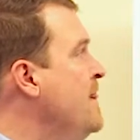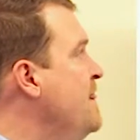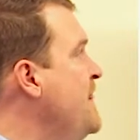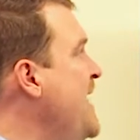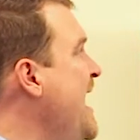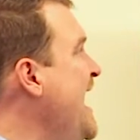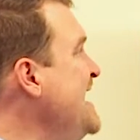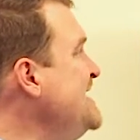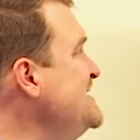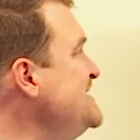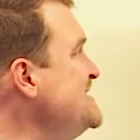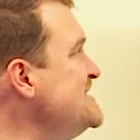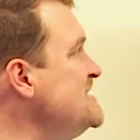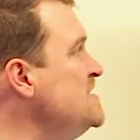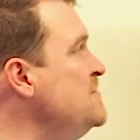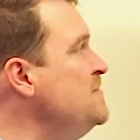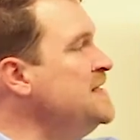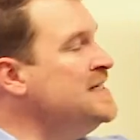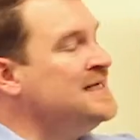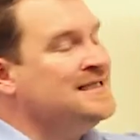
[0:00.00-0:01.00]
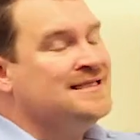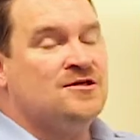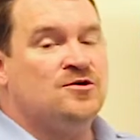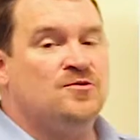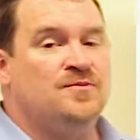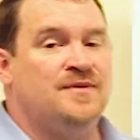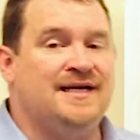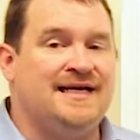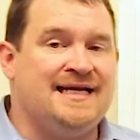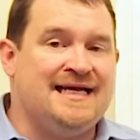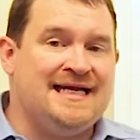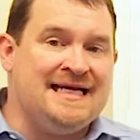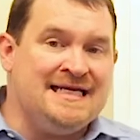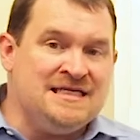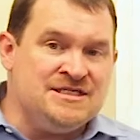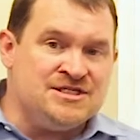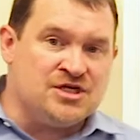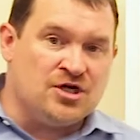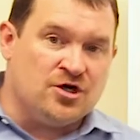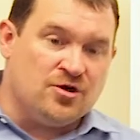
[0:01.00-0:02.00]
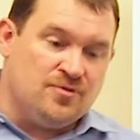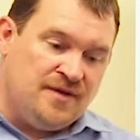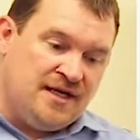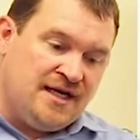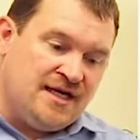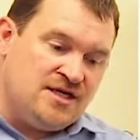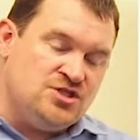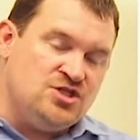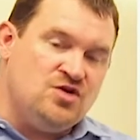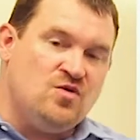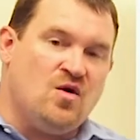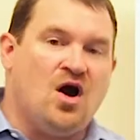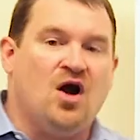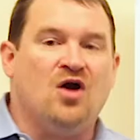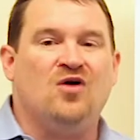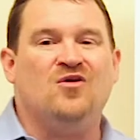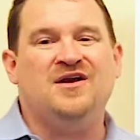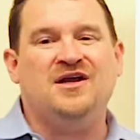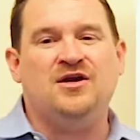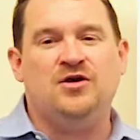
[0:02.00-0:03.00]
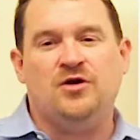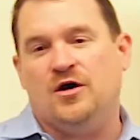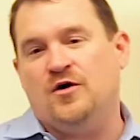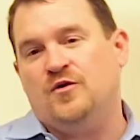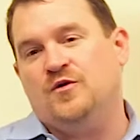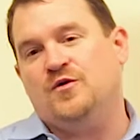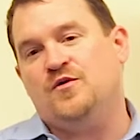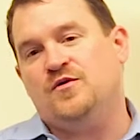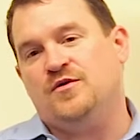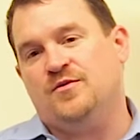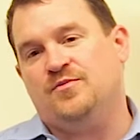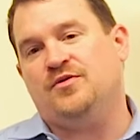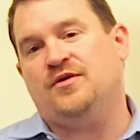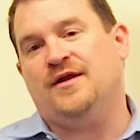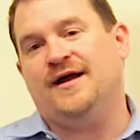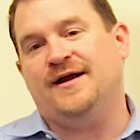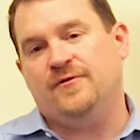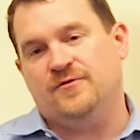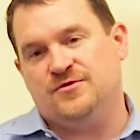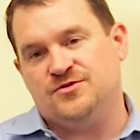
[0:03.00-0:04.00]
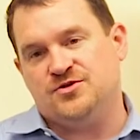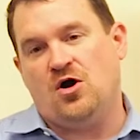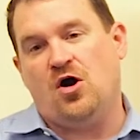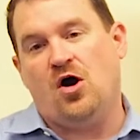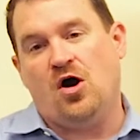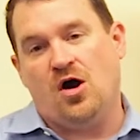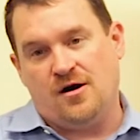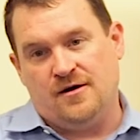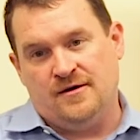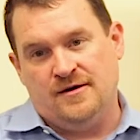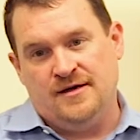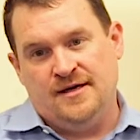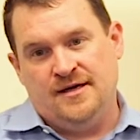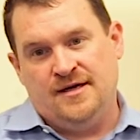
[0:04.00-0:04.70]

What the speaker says: tends to be a little bit easier because you already know who the players are.